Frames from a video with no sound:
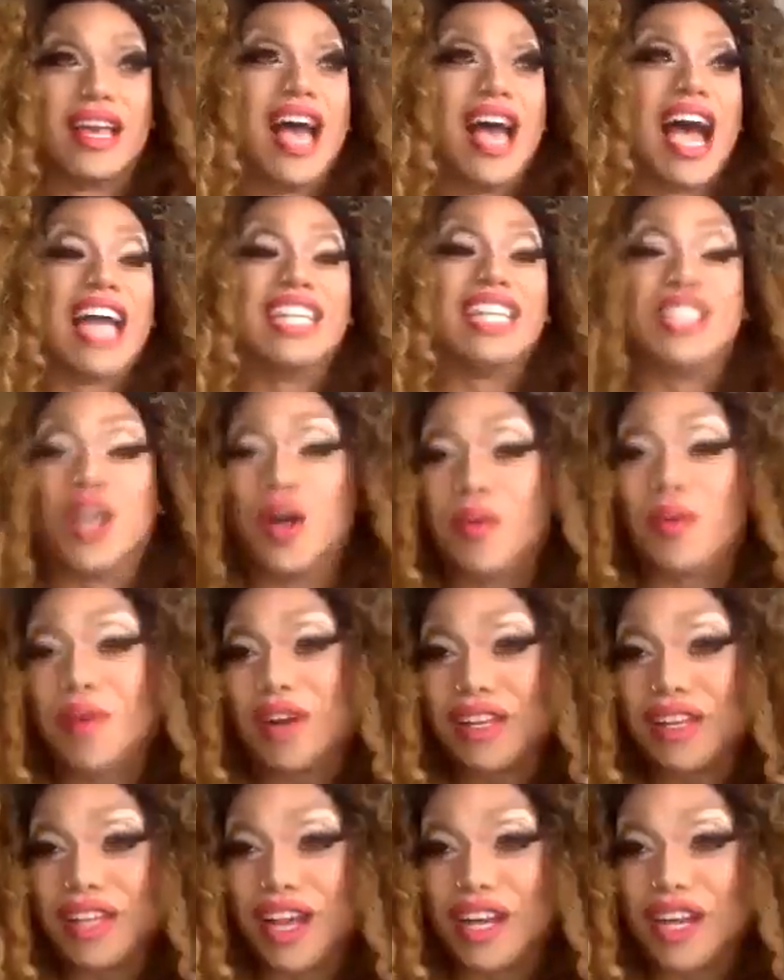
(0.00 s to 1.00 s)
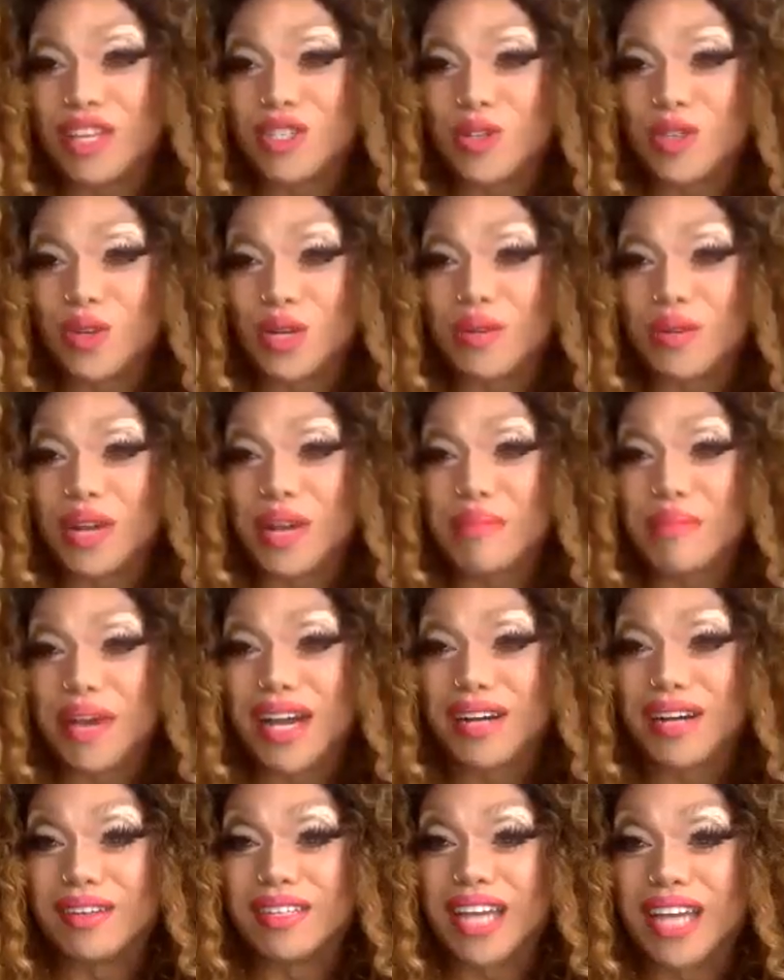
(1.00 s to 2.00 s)
I don't wear a lot of jewelry when I'm
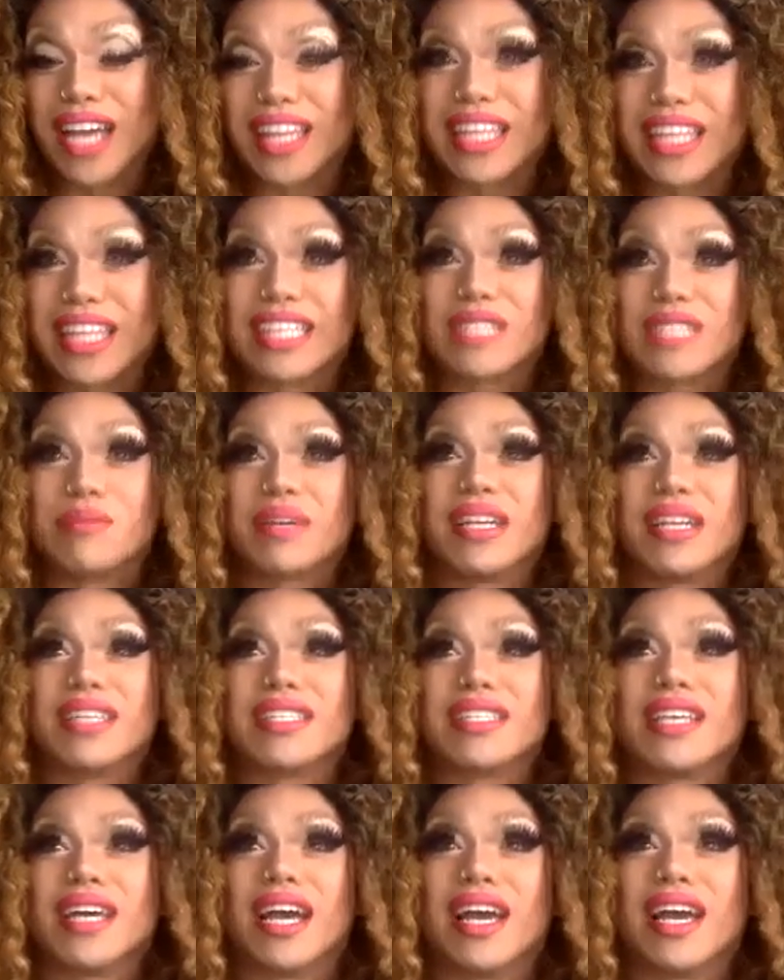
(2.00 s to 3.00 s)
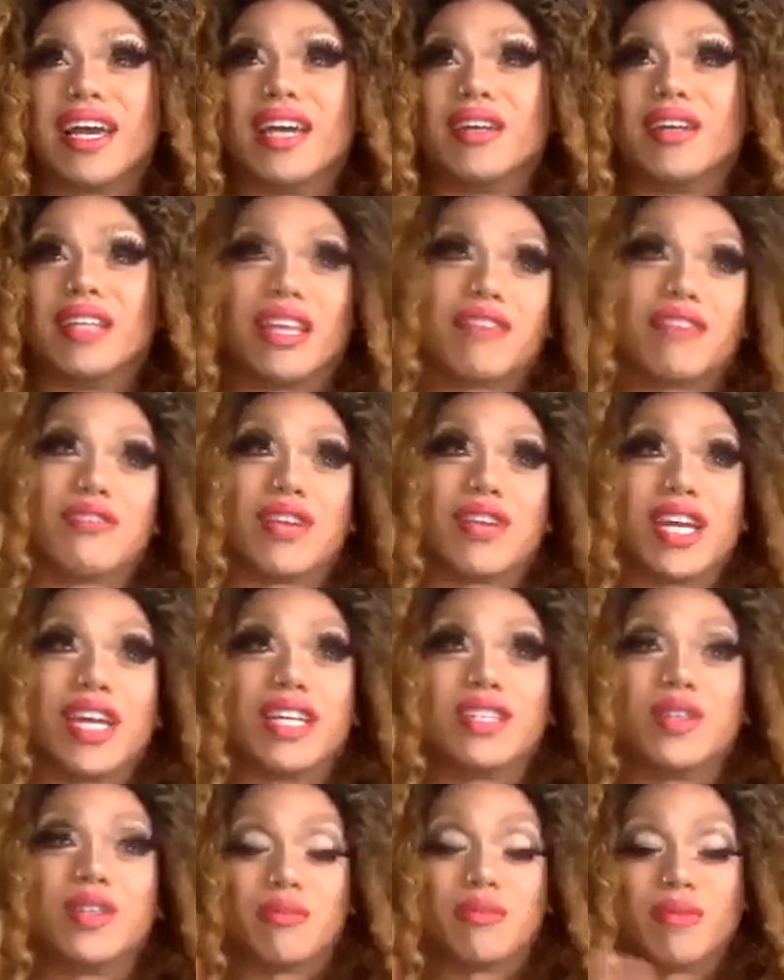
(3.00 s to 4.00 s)
out. I think it's because I like forget
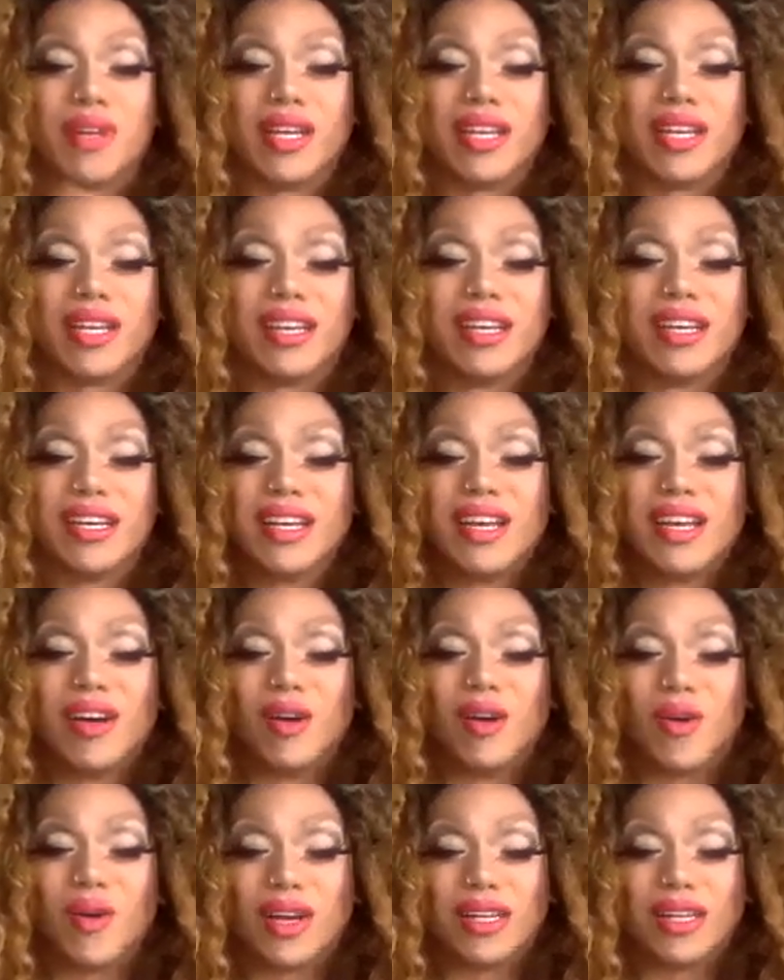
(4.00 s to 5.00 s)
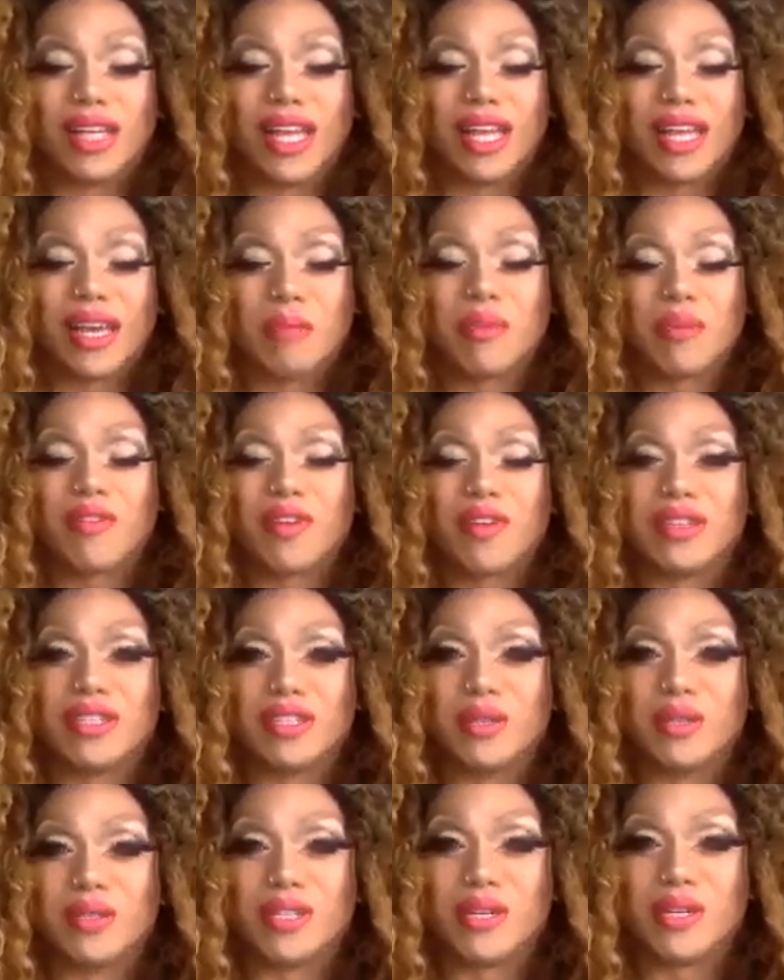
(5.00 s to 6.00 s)
to I'm running, or I'm afraid to
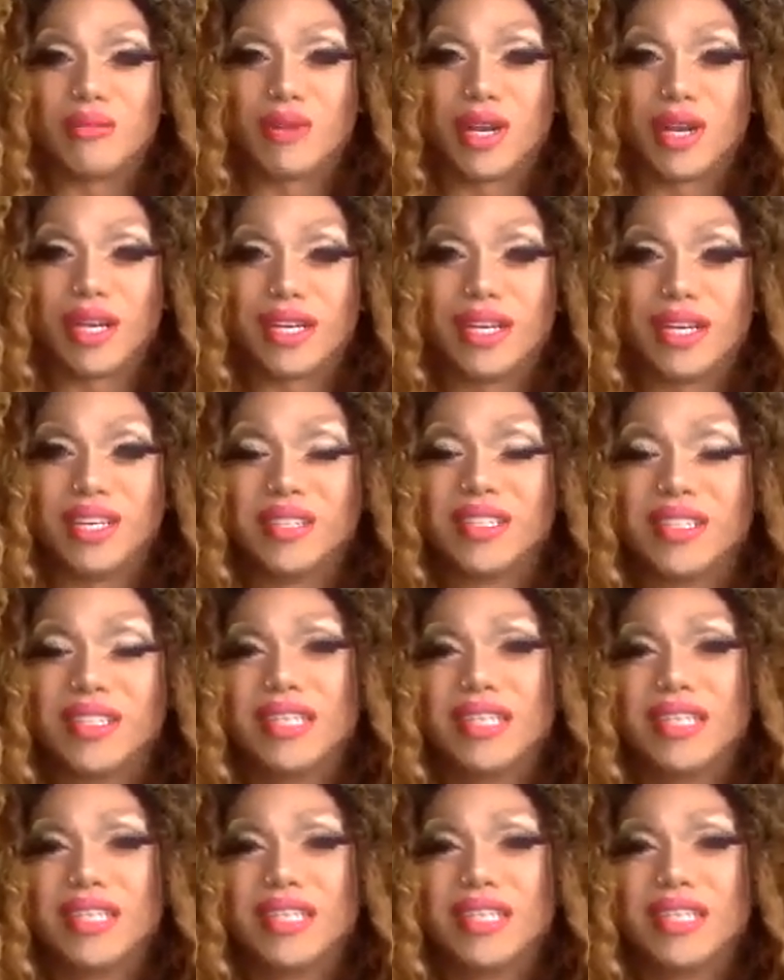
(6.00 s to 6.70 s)
lose it or break it.